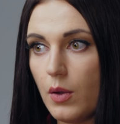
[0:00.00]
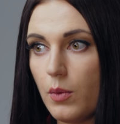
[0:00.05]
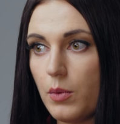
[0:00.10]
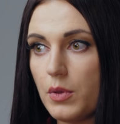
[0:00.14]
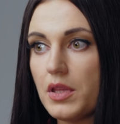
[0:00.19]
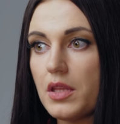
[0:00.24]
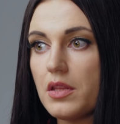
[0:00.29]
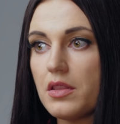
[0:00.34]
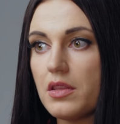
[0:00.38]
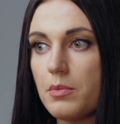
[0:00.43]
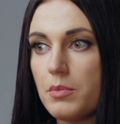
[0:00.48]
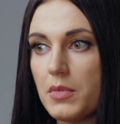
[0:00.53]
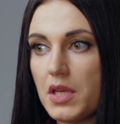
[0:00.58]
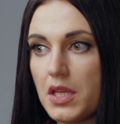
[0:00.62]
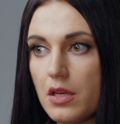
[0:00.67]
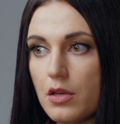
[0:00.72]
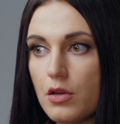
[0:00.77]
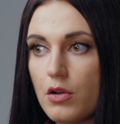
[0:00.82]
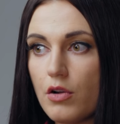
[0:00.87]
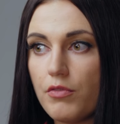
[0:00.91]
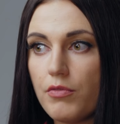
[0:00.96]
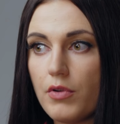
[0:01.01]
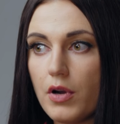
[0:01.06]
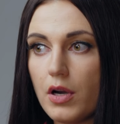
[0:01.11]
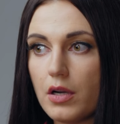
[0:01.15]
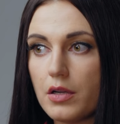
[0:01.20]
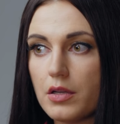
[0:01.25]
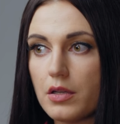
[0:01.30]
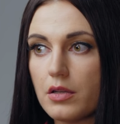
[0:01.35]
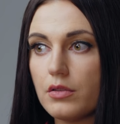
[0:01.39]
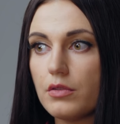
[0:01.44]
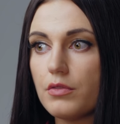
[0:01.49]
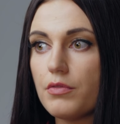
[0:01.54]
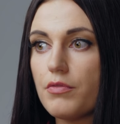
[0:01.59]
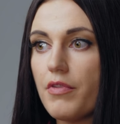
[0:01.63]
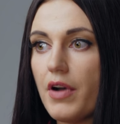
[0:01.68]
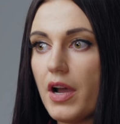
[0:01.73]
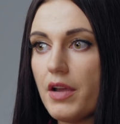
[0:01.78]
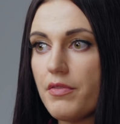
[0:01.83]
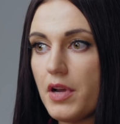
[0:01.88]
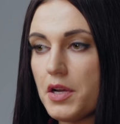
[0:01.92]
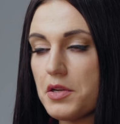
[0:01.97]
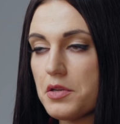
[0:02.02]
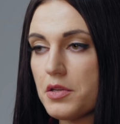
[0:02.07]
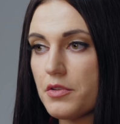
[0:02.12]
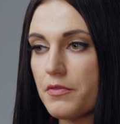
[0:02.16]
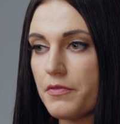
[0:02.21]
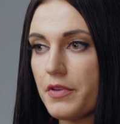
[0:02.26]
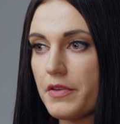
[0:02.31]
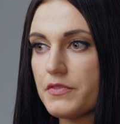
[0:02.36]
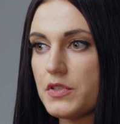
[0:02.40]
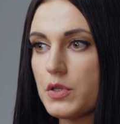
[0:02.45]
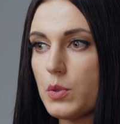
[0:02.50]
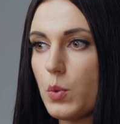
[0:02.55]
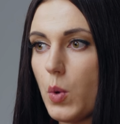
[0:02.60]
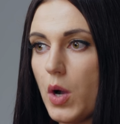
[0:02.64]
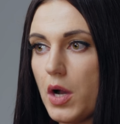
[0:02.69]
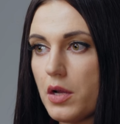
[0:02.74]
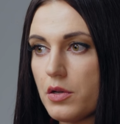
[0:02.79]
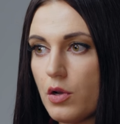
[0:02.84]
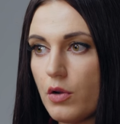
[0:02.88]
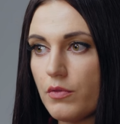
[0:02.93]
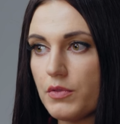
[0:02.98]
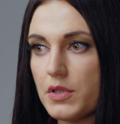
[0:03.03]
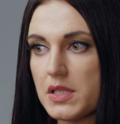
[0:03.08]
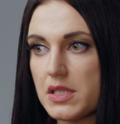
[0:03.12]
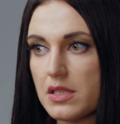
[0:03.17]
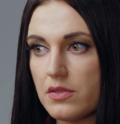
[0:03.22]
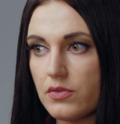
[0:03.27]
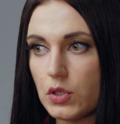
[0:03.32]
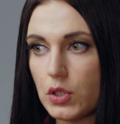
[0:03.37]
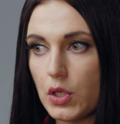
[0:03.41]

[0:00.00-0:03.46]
within the meaning of Article 551 of the Civil